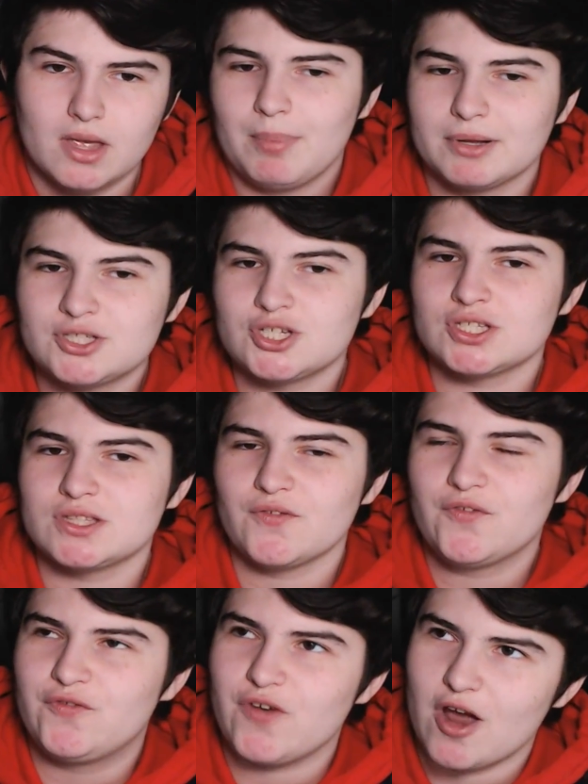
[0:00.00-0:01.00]
but it's just a
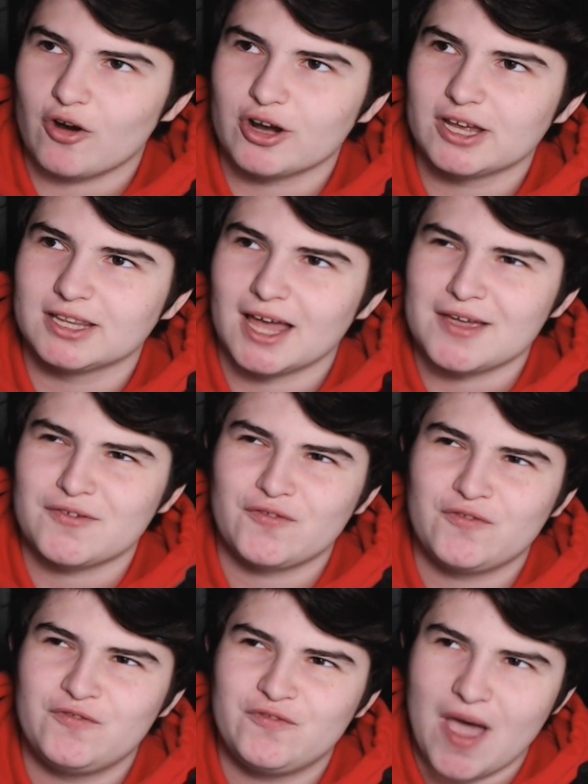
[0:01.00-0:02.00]
very like
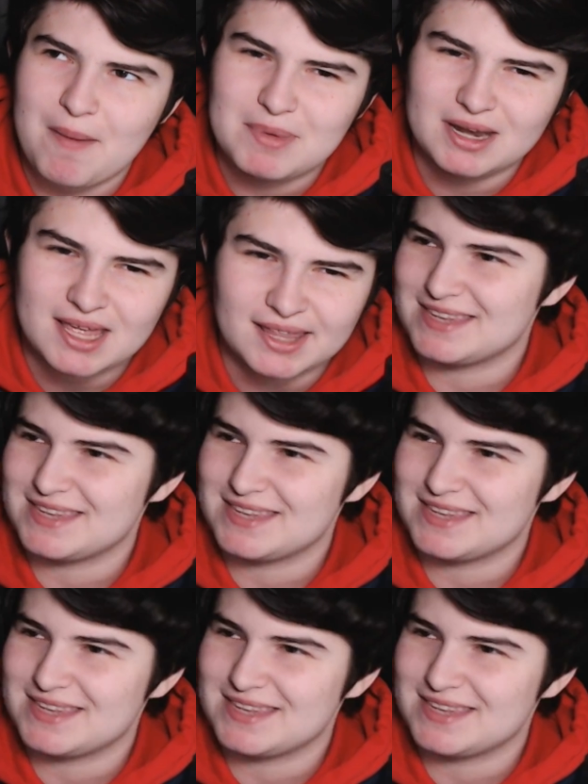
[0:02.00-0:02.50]
feminine